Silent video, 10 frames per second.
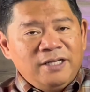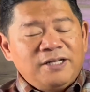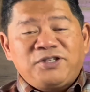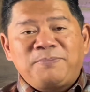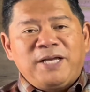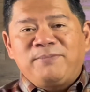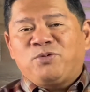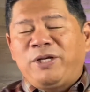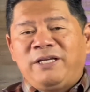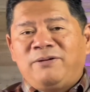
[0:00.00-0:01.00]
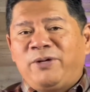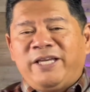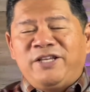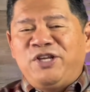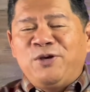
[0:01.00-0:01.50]
Now, sometimes we
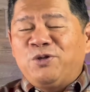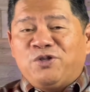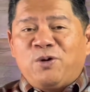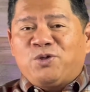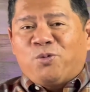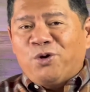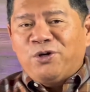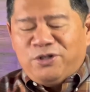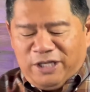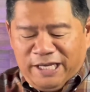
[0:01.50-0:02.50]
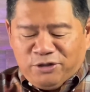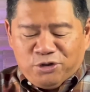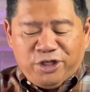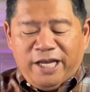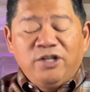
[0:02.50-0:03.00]
can use those words
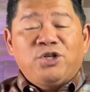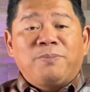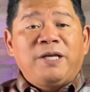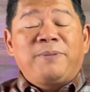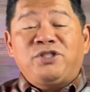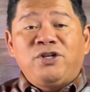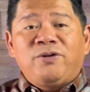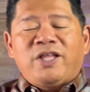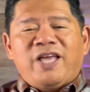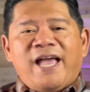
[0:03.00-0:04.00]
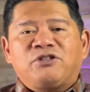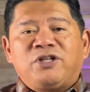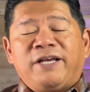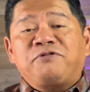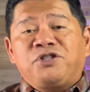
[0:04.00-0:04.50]
interchangeably, but you know that they
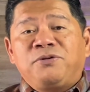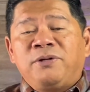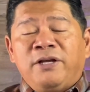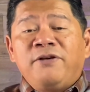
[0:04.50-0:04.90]
actually have two